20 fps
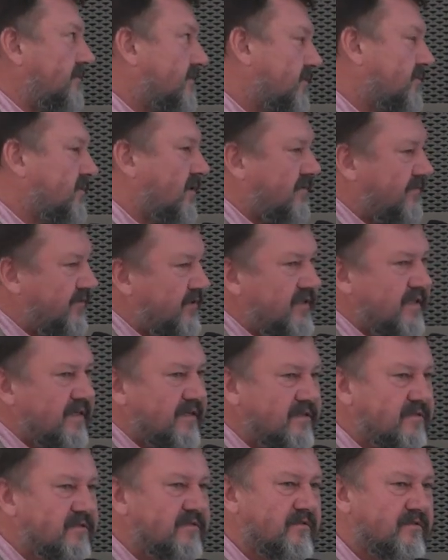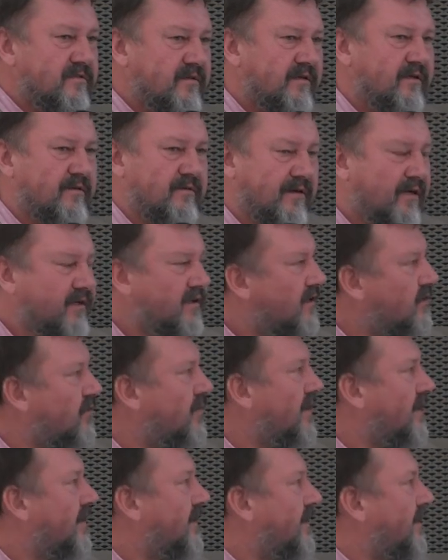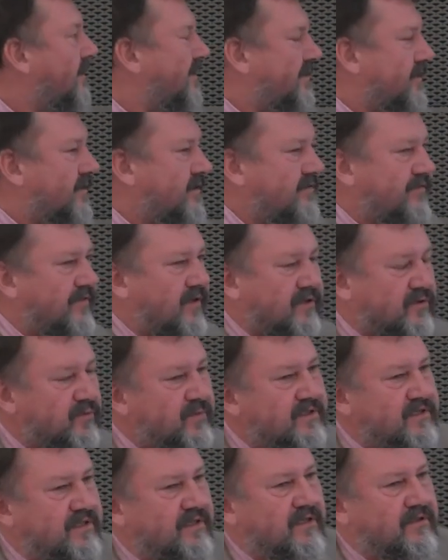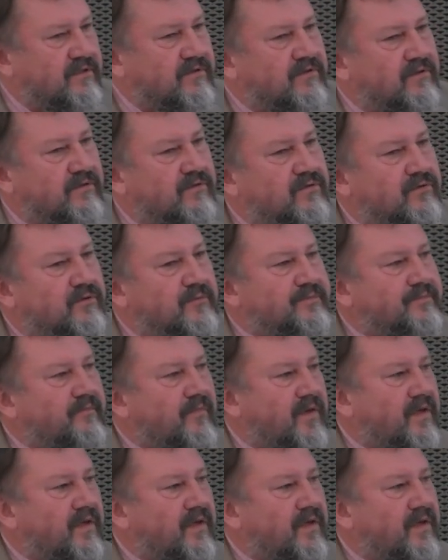2 or 3 years ago, in fact, we started to